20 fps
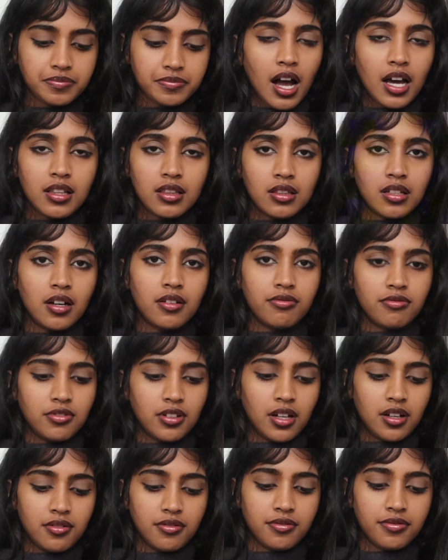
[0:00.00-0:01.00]
I love
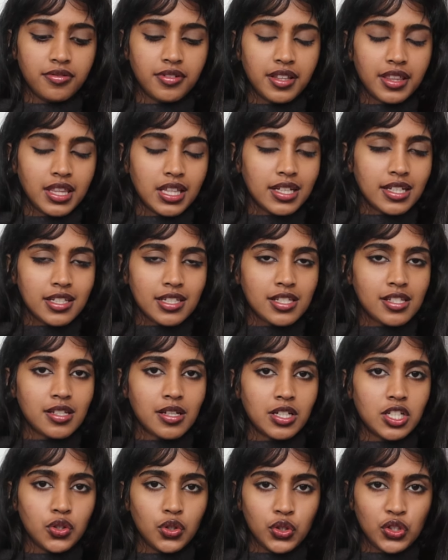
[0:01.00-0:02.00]
love this
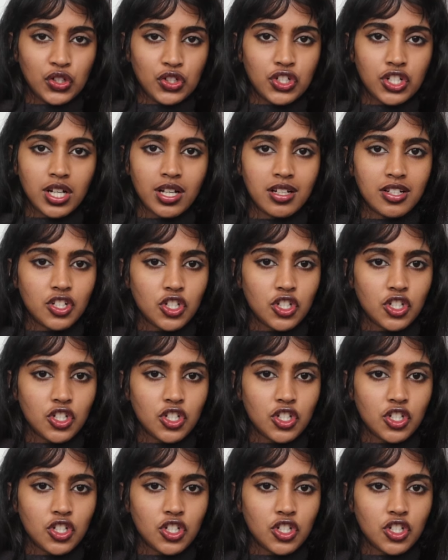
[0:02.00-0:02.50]
huge